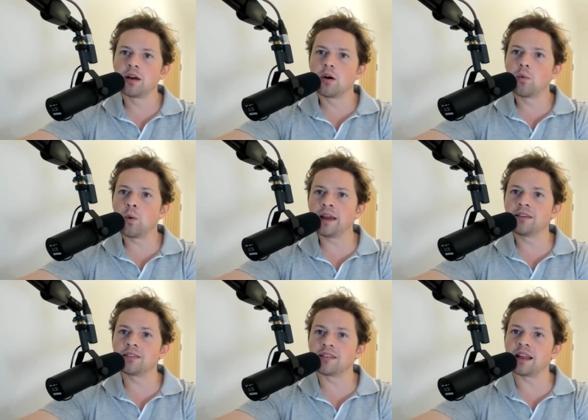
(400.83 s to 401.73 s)

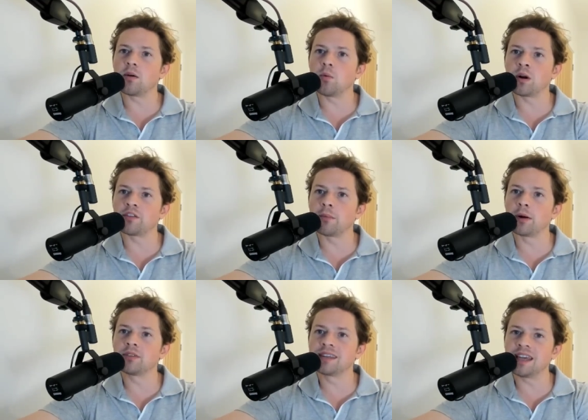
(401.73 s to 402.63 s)
wasting one of the most
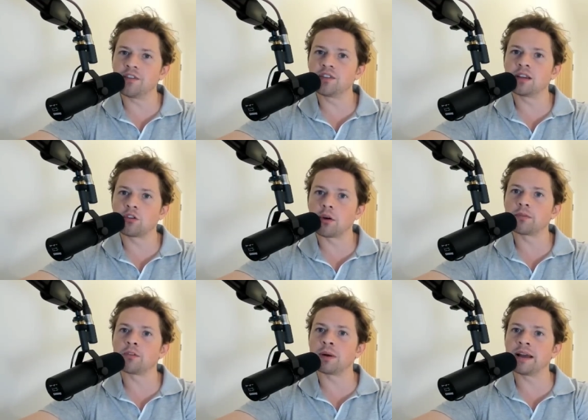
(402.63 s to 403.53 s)
gifted crops
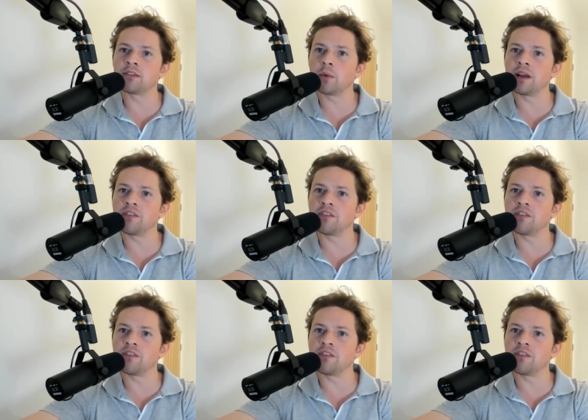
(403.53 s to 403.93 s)
of players that we have